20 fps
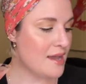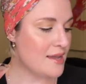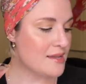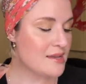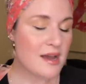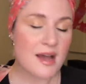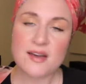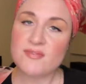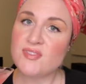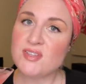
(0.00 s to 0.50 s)
I
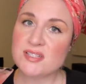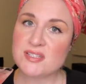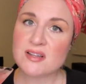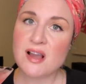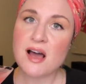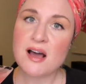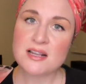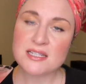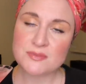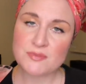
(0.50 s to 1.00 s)
got this
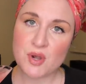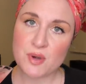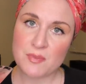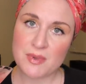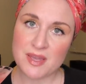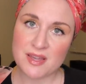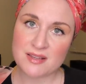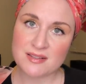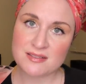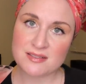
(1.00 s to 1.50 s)
Cosmo
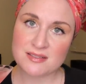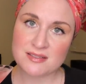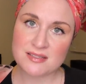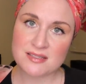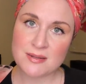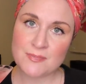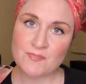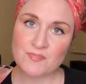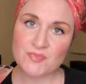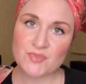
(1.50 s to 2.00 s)

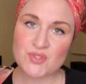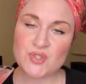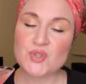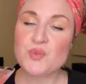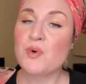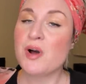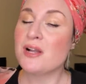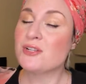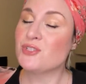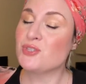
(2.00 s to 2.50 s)
mix to
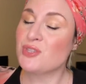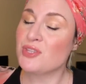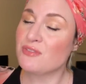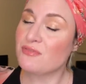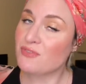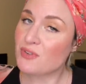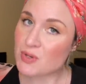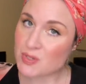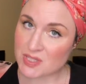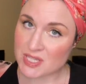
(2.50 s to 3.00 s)
watch the
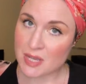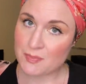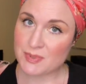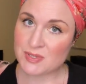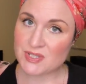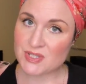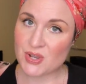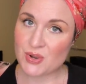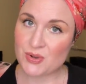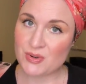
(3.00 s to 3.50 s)
first
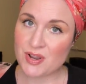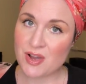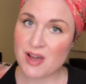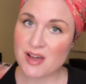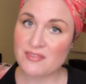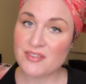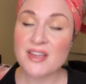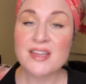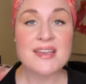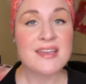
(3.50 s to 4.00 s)
episode
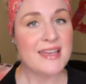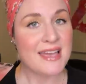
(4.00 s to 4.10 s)
of